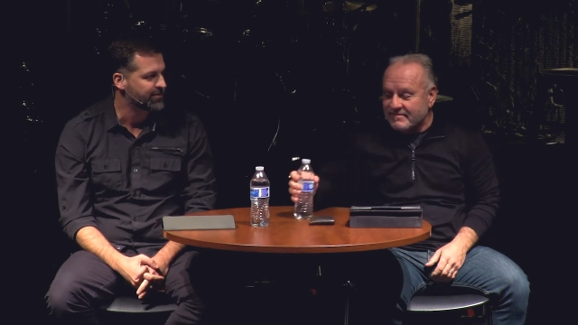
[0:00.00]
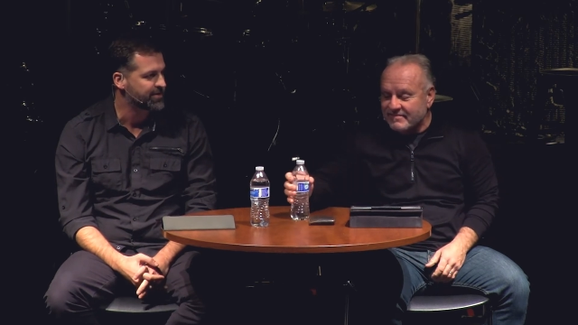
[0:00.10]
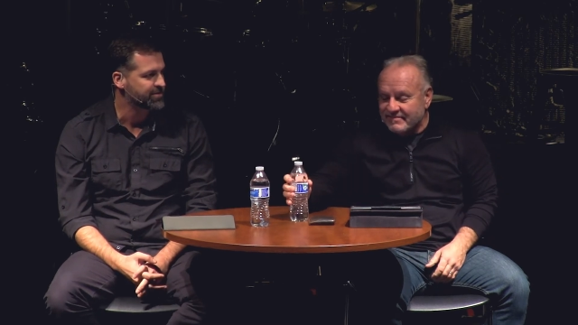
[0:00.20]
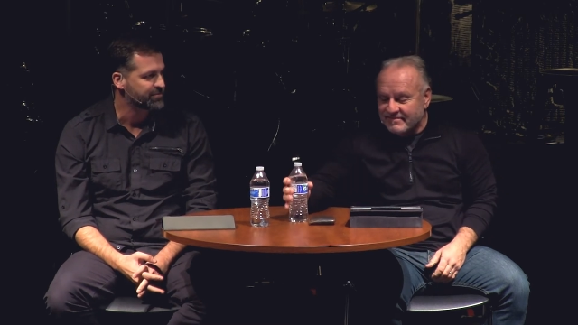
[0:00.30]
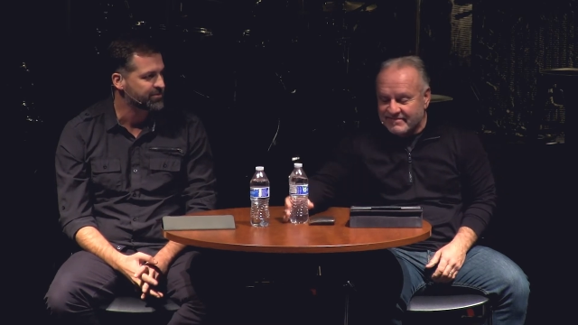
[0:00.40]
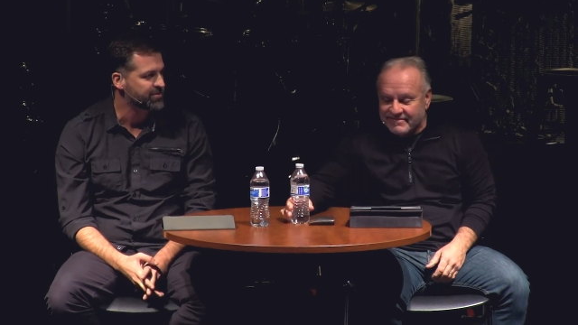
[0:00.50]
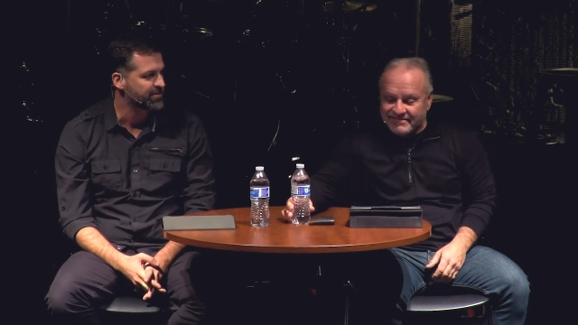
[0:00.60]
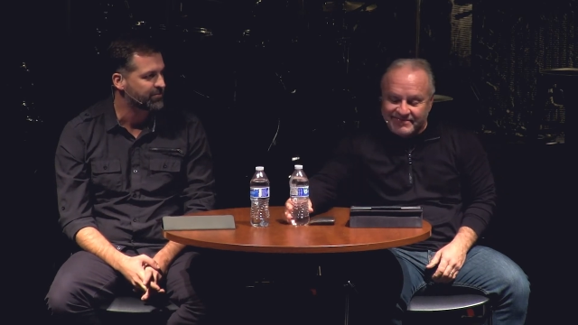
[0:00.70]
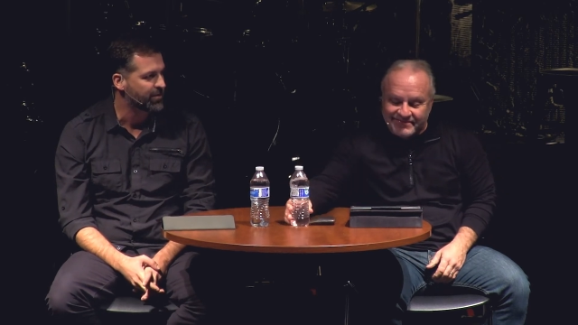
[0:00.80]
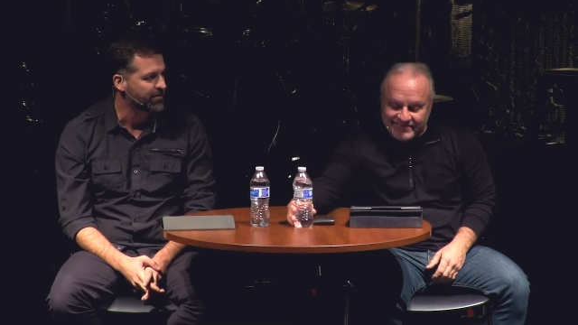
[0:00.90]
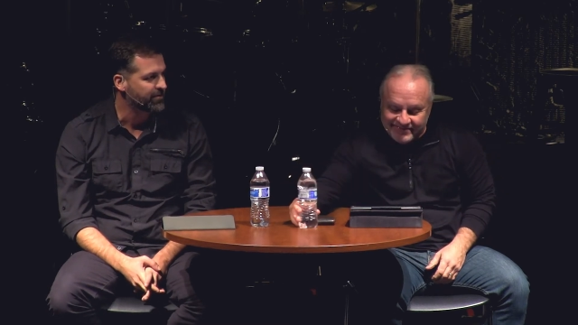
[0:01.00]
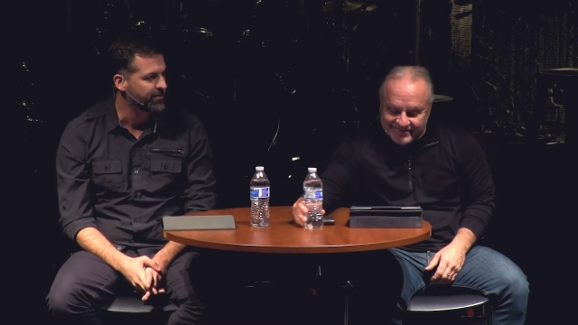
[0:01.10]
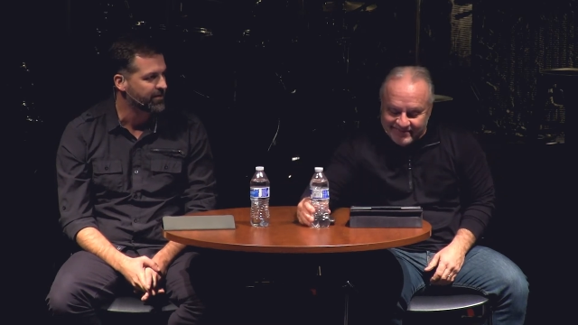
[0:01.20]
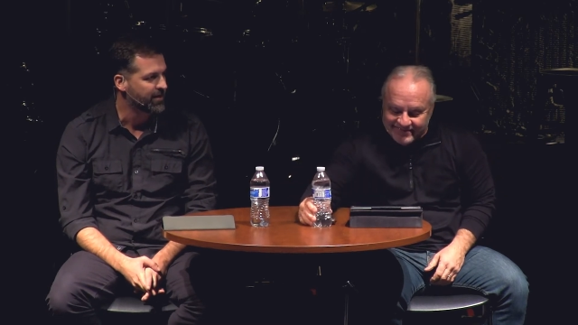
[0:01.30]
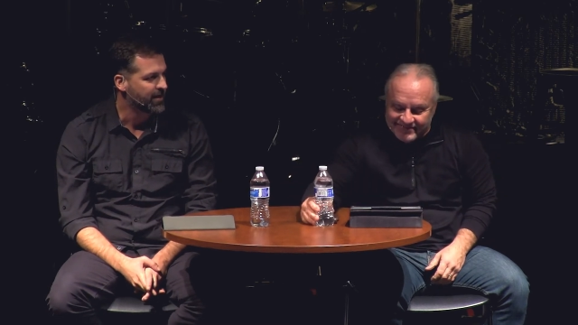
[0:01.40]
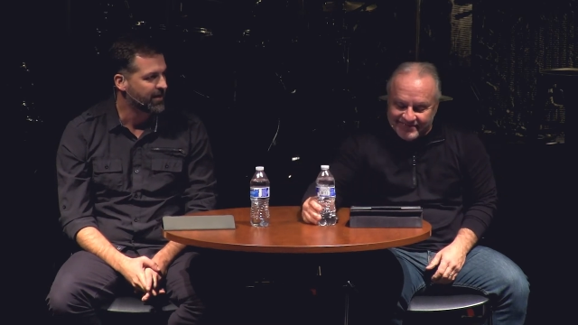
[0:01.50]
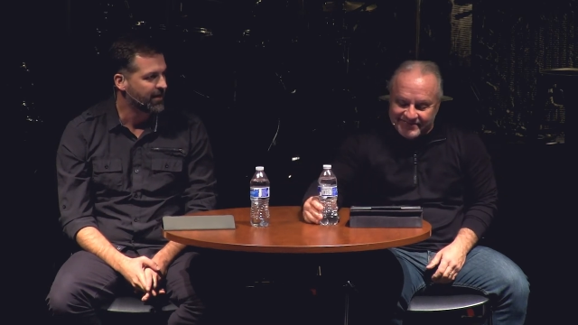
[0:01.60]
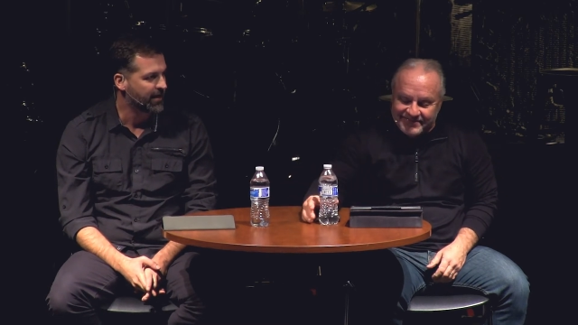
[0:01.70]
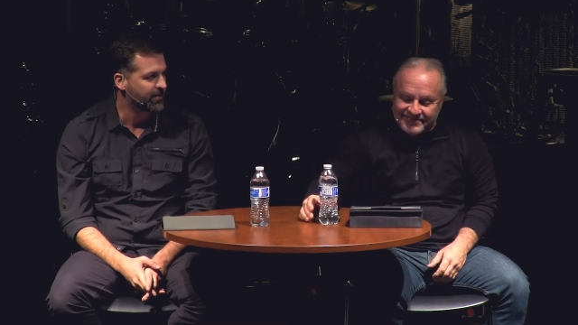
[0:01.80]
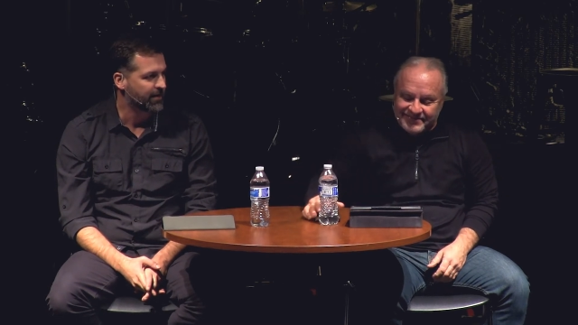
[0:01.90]
Speaker 1: redistribution of wealth
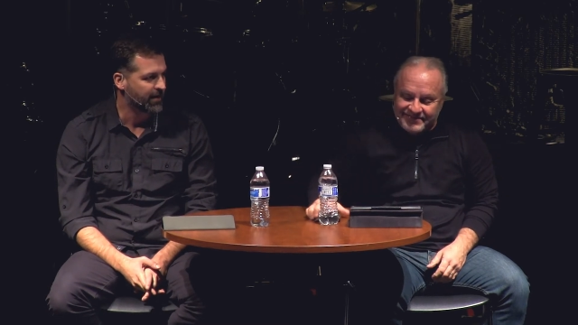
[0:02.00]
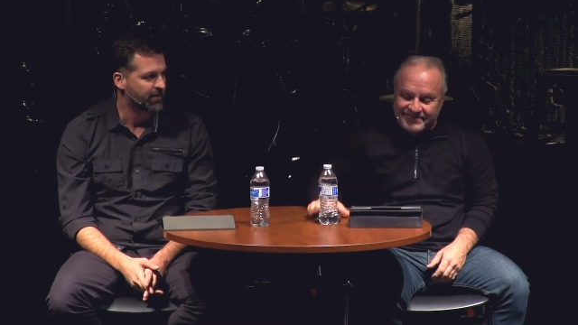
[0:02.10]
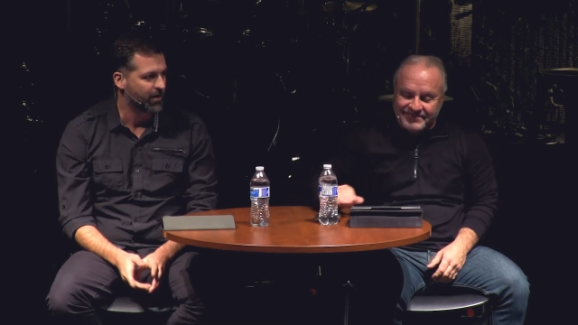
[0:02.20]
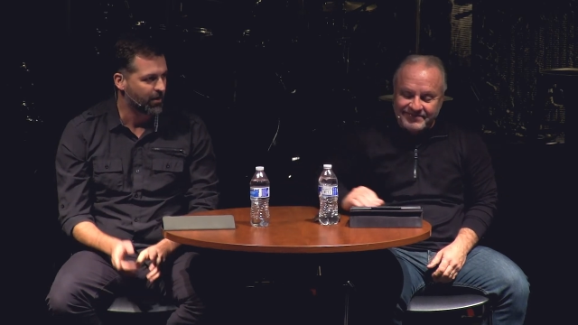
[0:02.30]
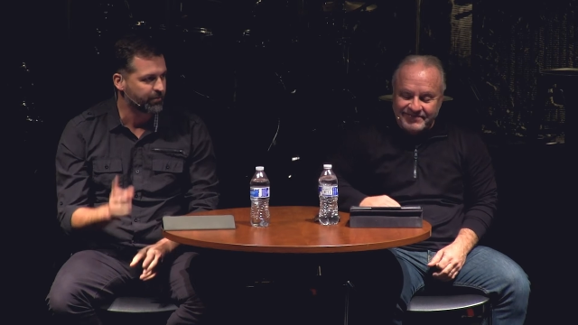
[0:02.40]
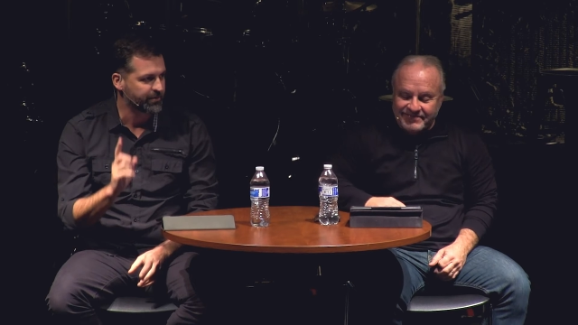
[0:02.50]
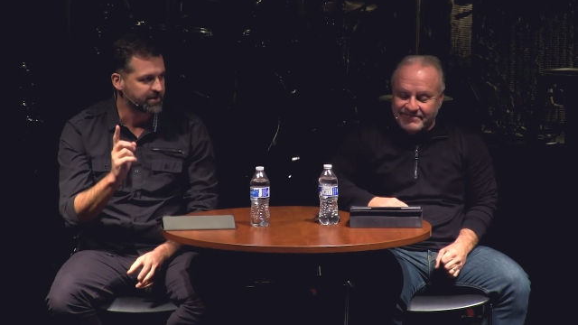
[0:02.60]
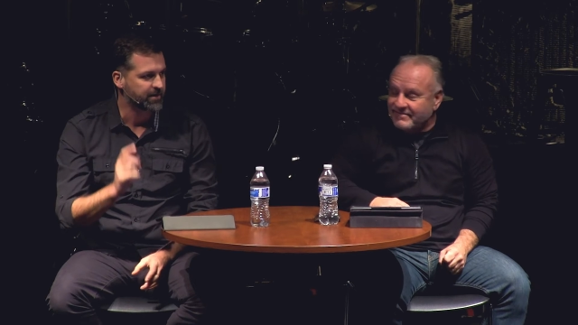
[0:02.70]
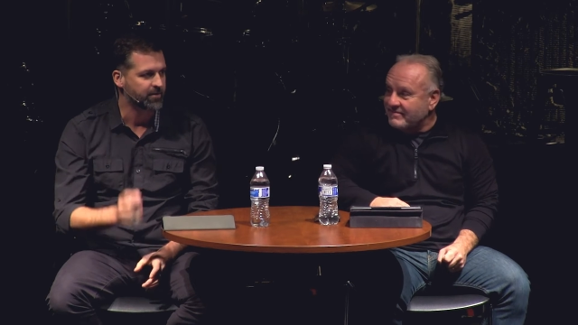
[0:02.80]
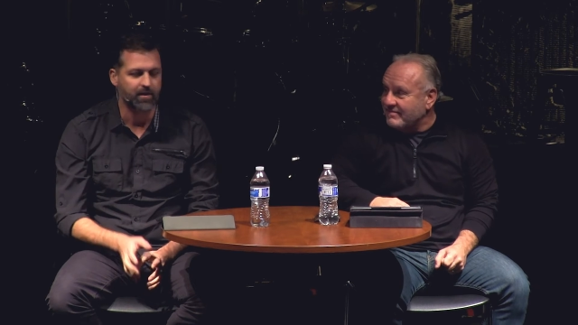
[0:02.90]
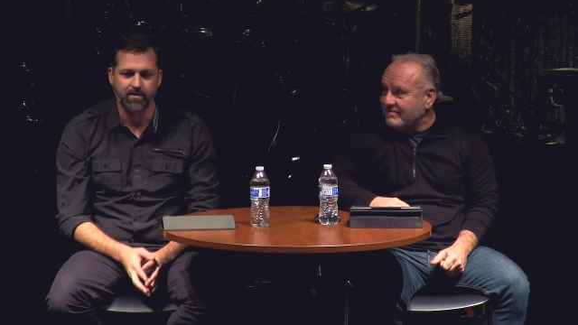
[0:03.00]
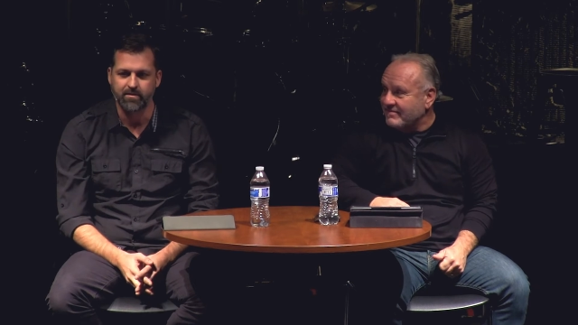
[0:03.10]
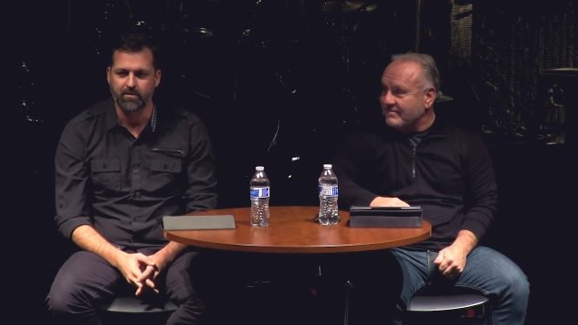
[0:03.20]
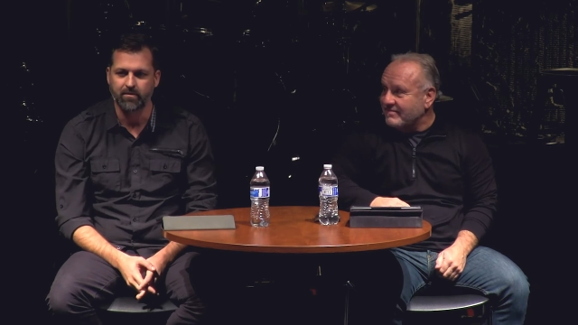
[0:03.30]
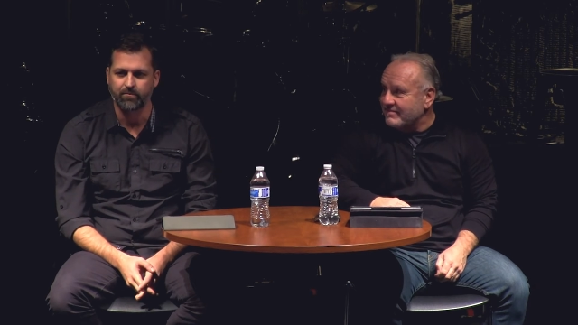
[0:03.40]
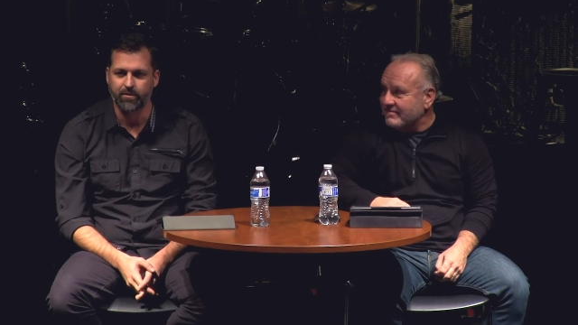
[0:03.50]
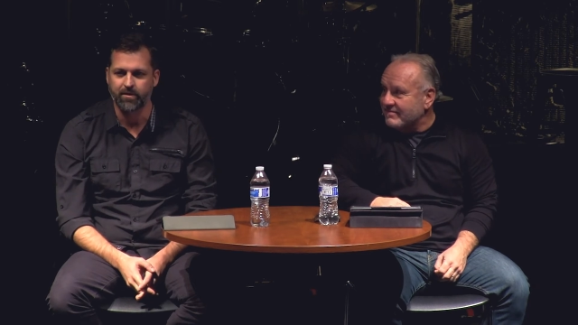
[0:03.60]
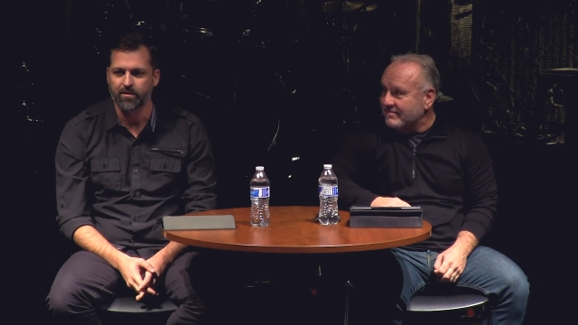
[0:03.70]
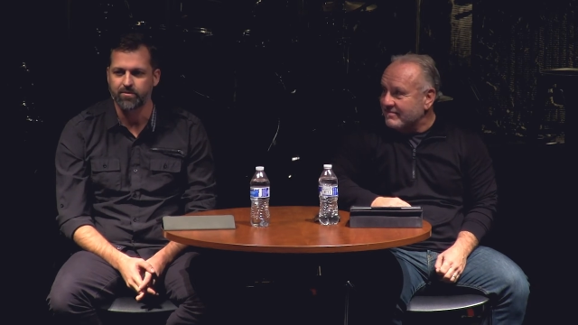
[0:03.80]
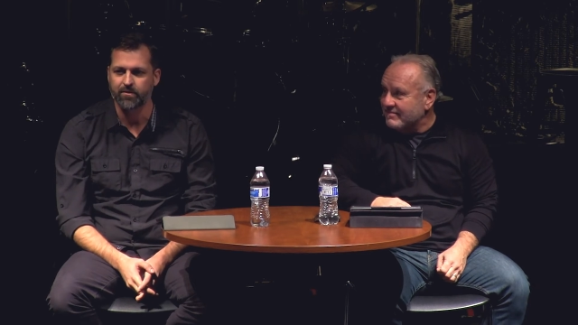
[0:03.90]
and our particular idea of what
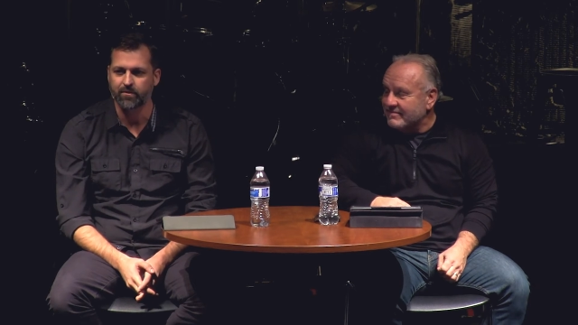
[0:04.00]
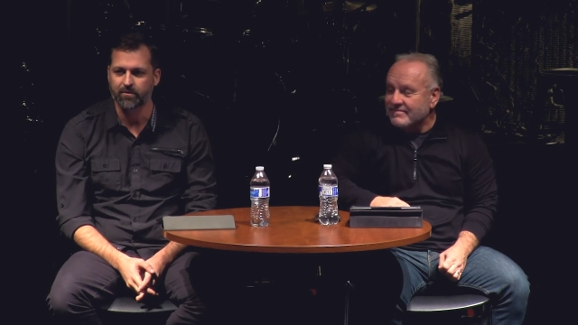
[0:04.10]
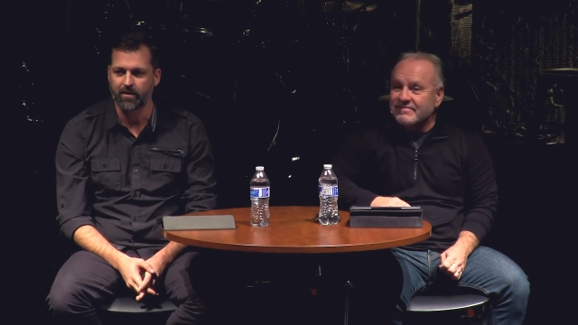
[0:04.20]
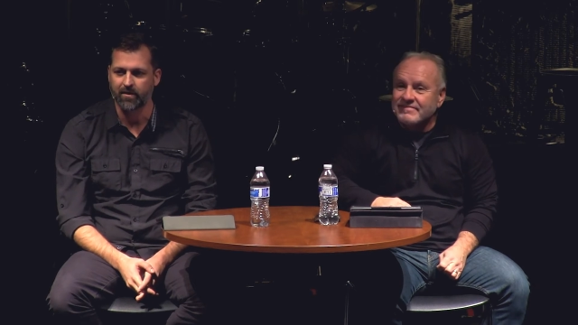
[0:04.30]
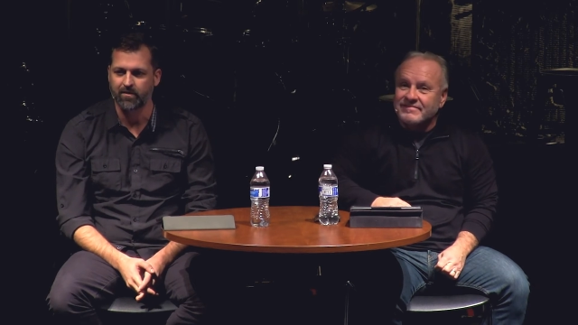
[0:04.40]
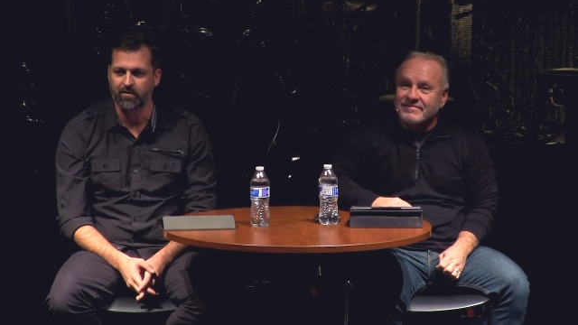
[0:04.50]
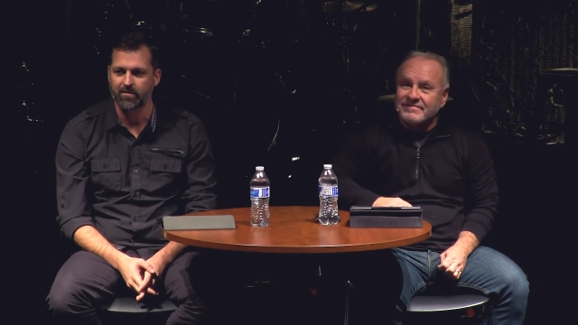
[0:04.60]
that should look like?